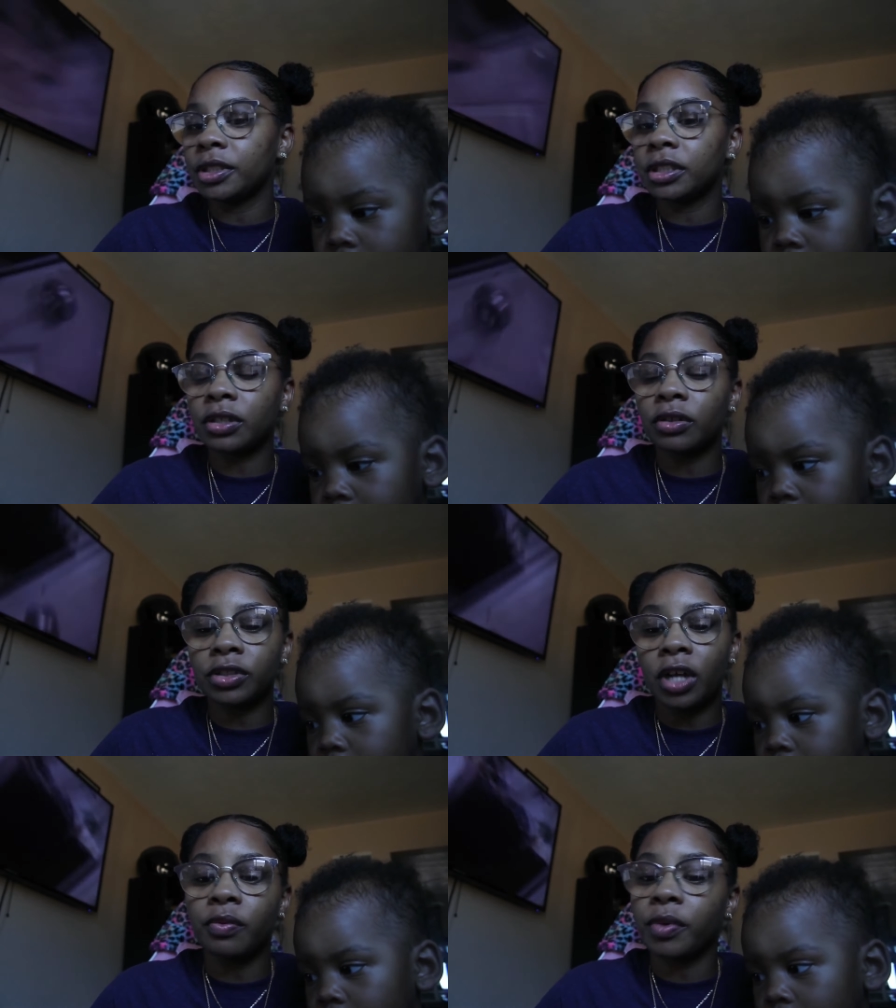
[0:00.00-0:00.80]
we just going
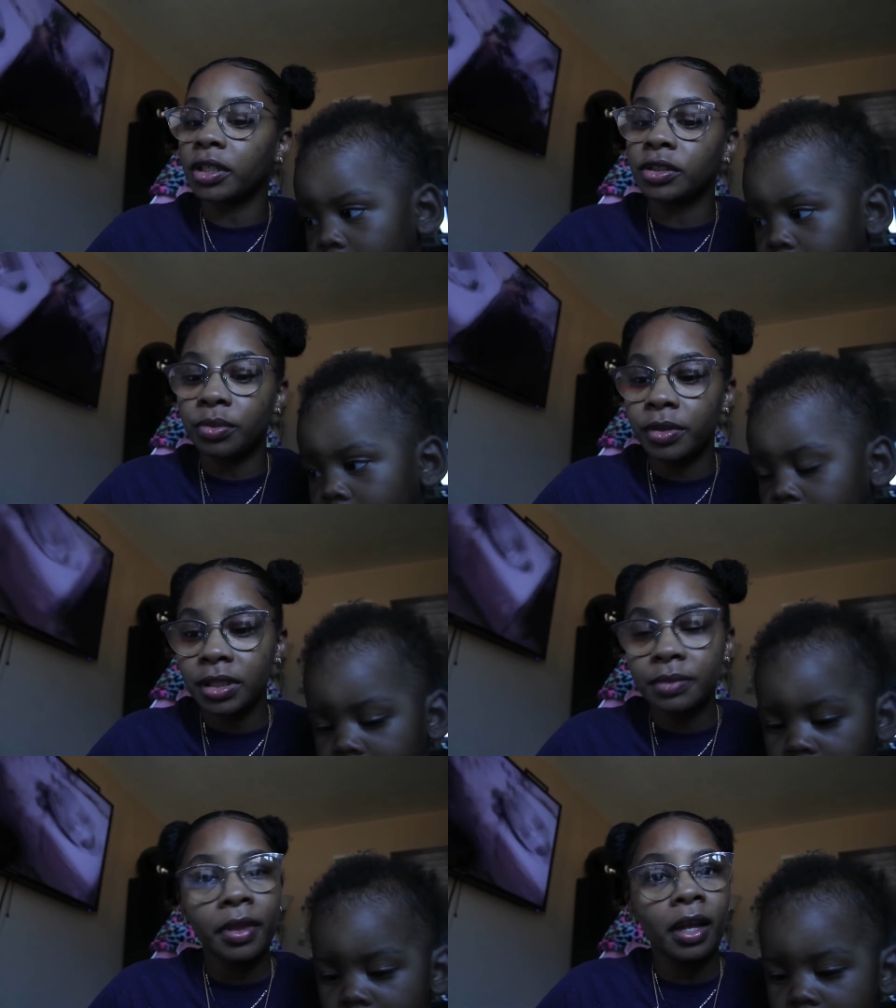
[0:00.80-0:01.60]
to start working
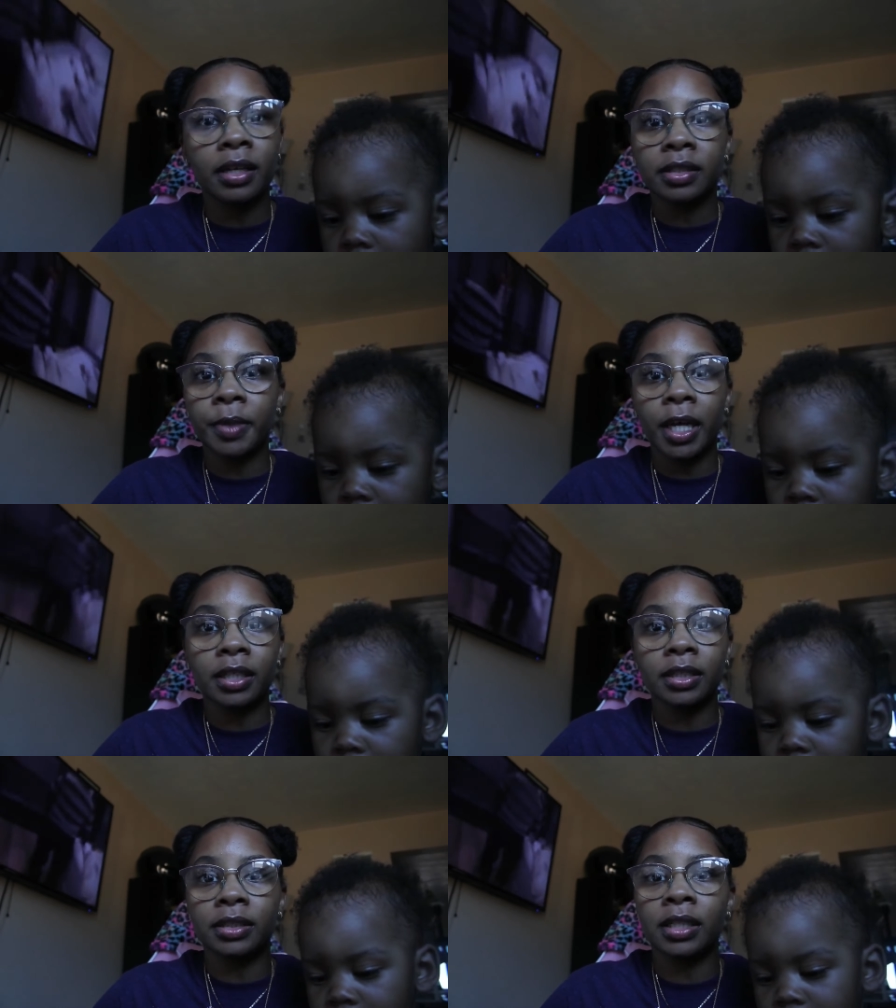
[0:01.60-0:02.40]
towards some things
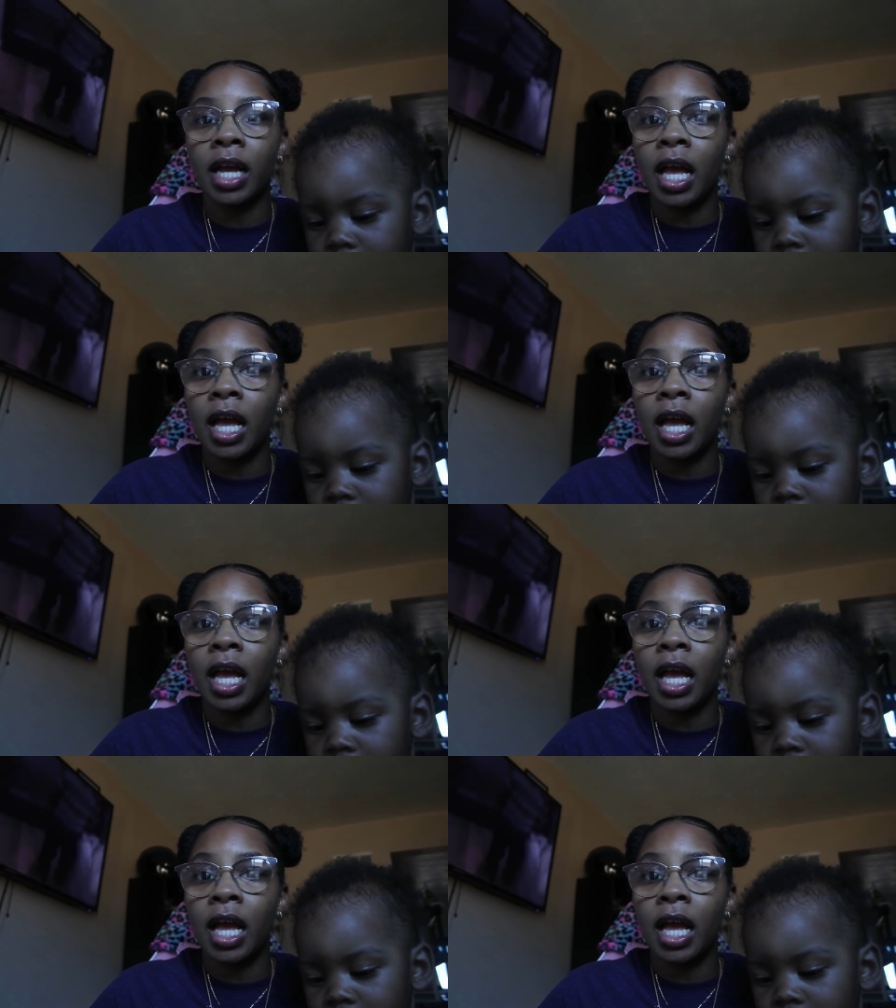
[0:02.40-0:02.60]
because